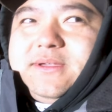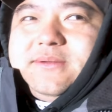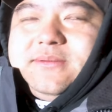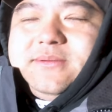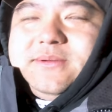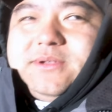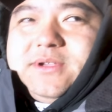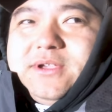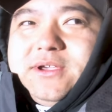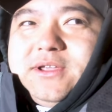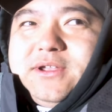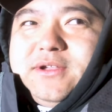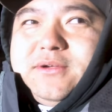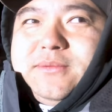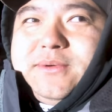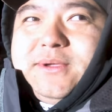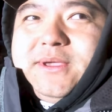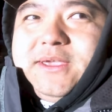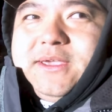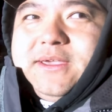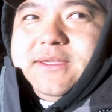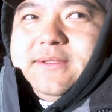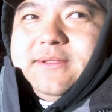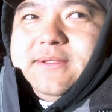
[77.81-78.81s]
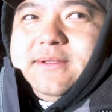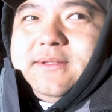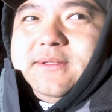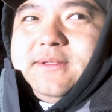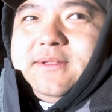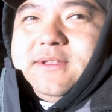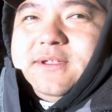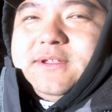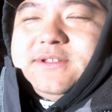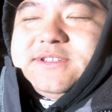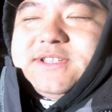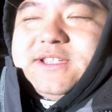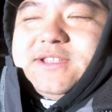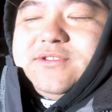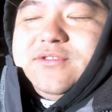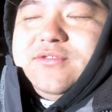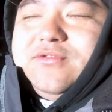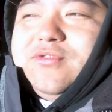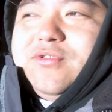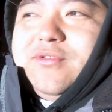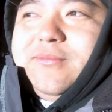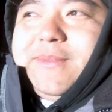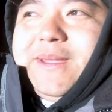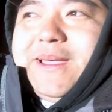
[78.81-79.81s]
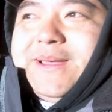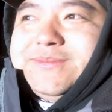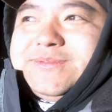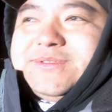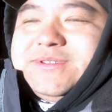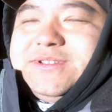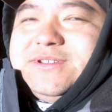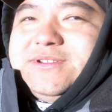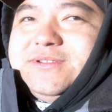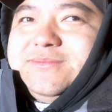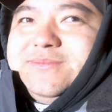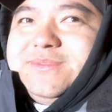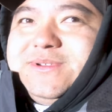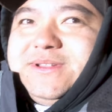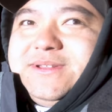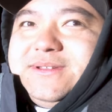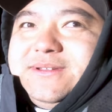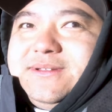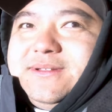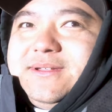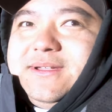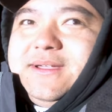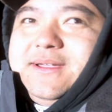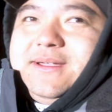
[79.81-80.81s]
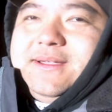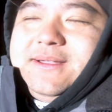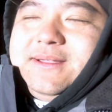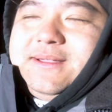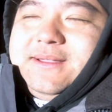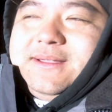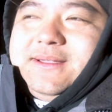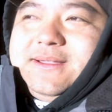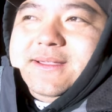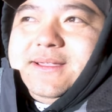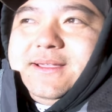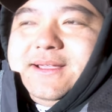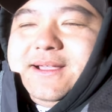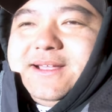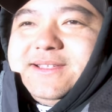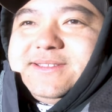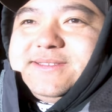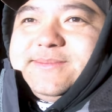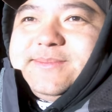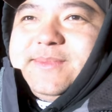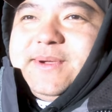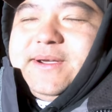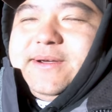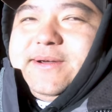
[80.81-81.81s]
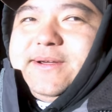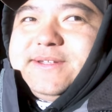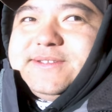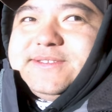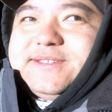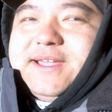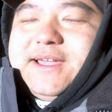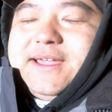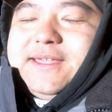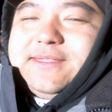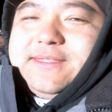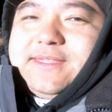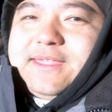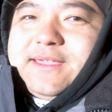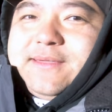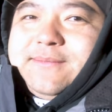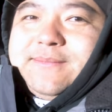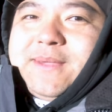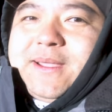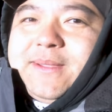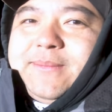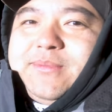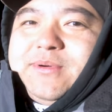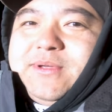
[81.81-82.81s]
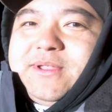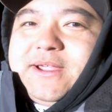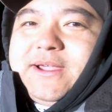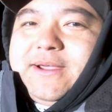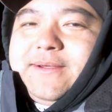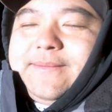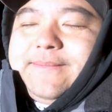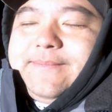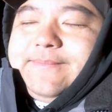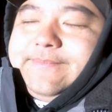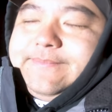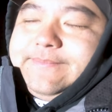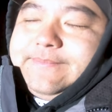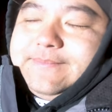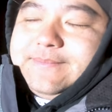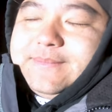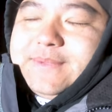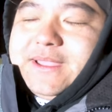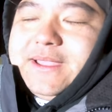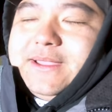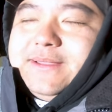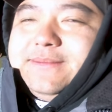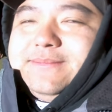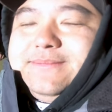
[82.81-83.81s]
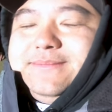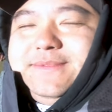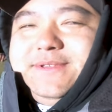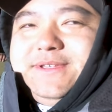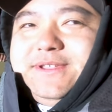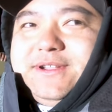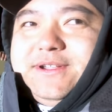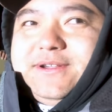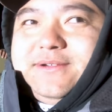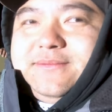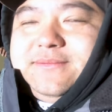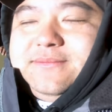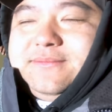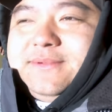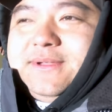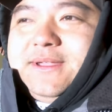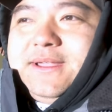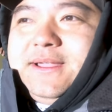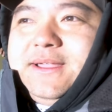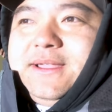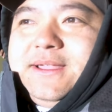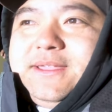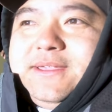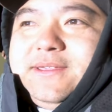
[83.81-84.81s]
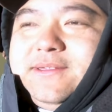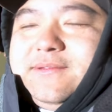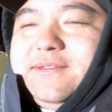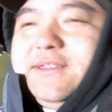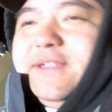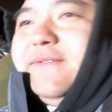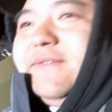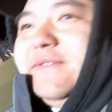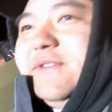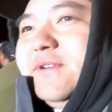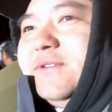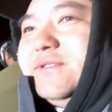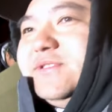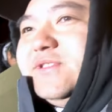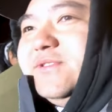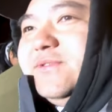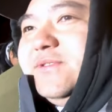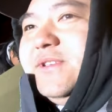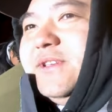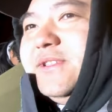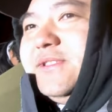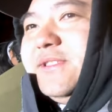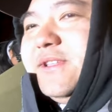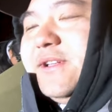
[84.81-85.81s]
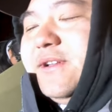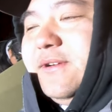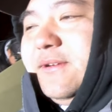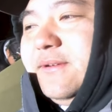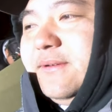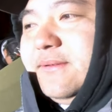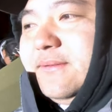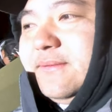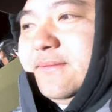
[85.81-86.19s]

Looked at Google Maps a little bit, got some areas that I think might put out, but you know, you never know to get there.